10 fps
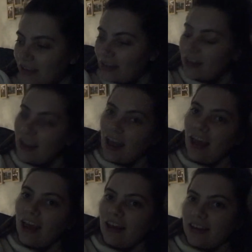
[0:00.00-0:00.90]
So
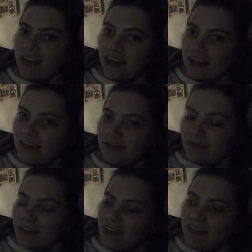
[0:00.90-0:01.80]
yeah, had some
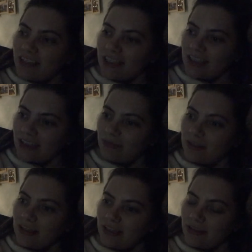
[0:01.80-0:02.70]
funny visits this
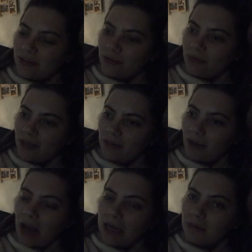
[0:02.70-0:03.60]
week. It's all been
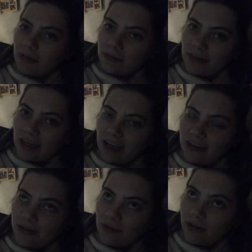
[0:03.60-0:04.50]
about animals really. I
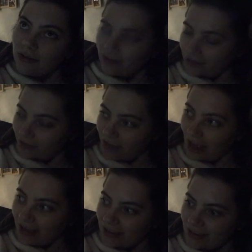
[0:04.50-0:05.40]
saw lots and lots of
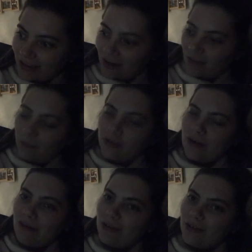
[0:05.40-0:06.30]
cats, which I
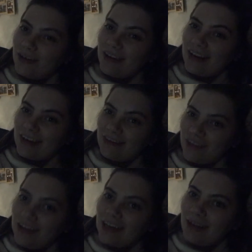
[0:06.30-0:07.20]
recorded a
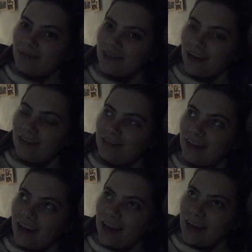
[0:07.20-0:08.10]
few clips of,
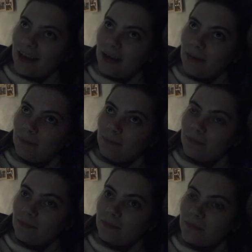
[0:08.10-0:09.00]
and
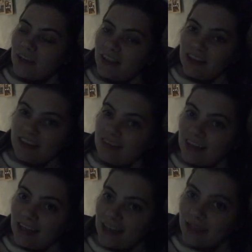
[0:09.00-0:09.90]
then just
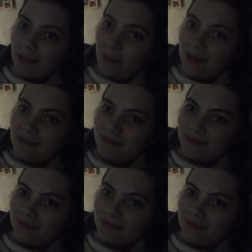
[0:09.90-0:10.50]
really nice women.